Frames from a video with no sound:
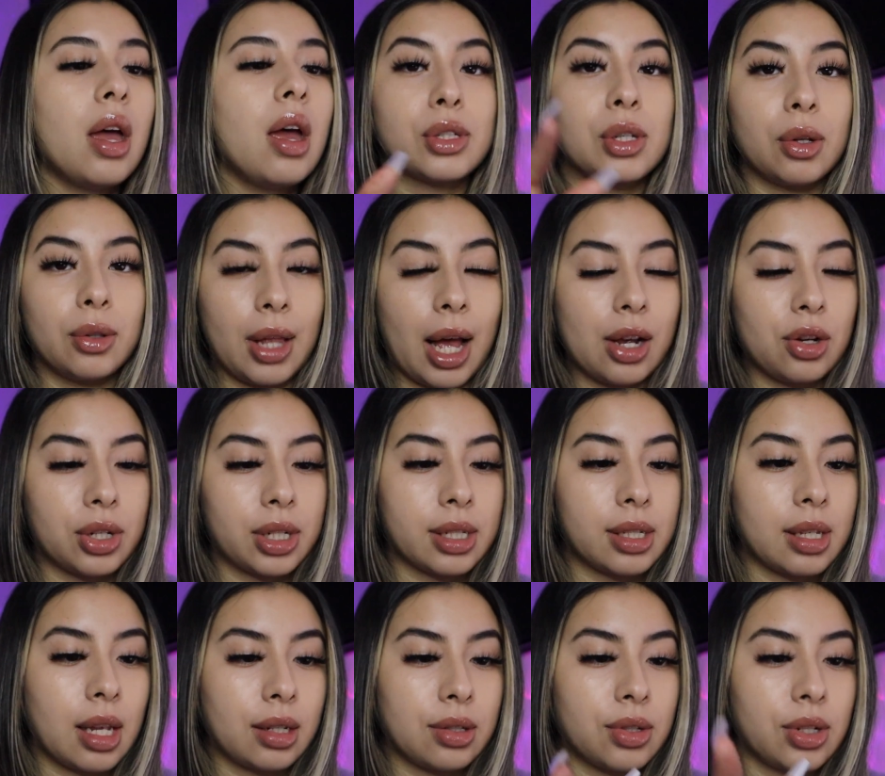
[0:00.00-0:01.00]
Also lash
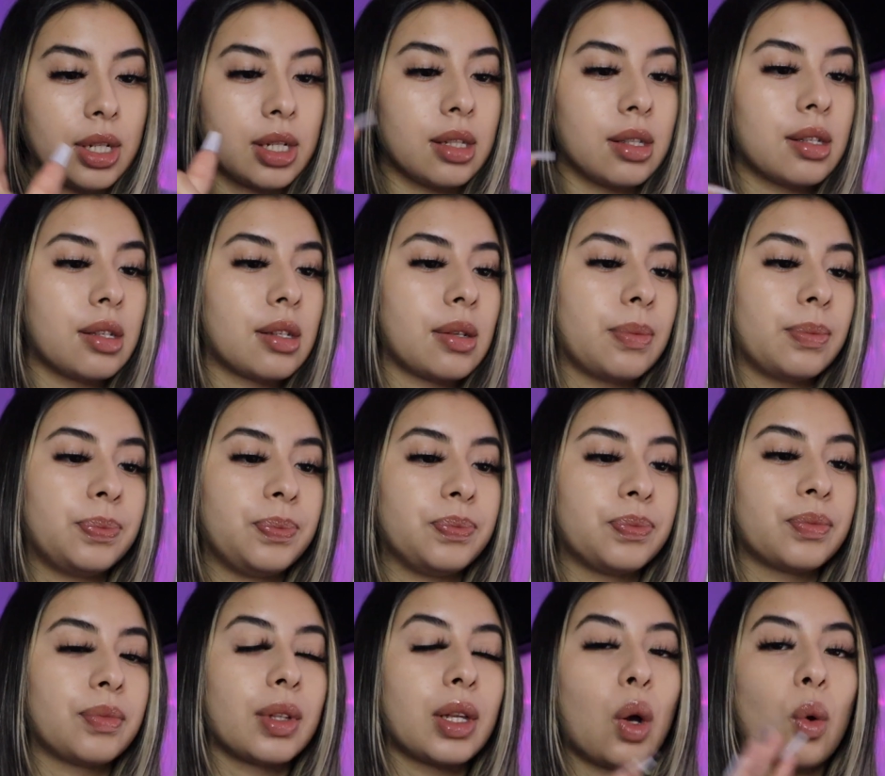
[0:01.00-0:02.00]
extensions,
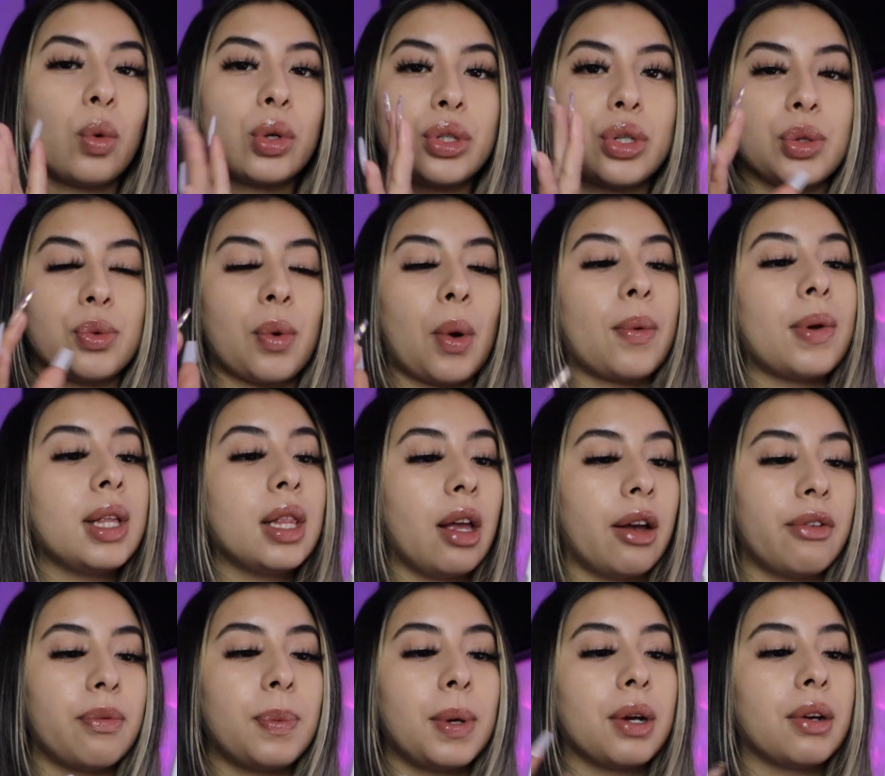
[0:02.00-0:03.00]
which is what we
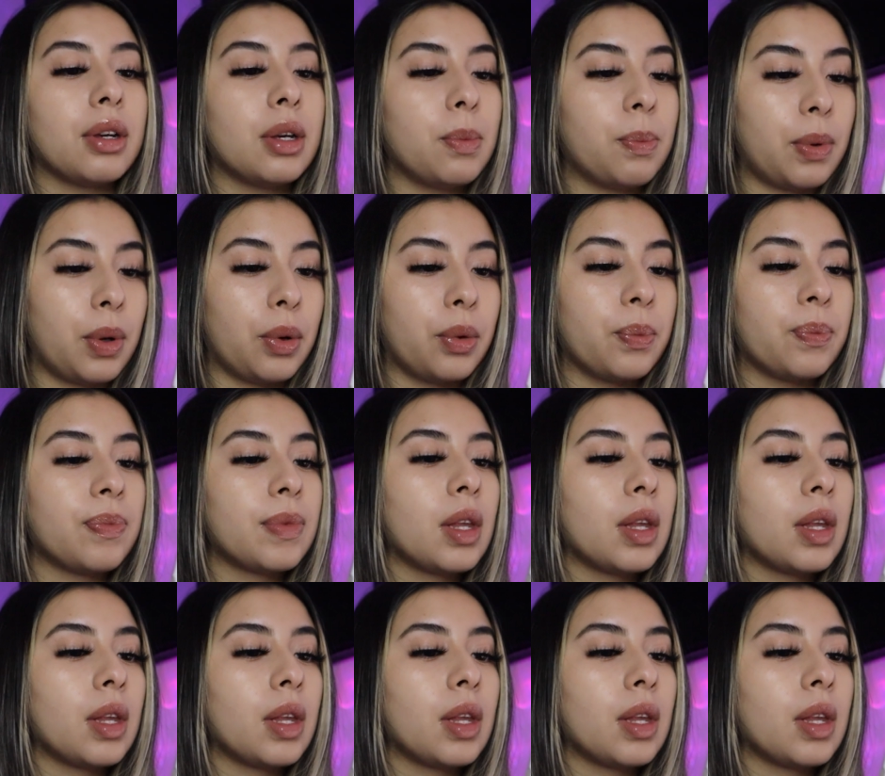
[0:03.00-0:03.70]
love, period, poo.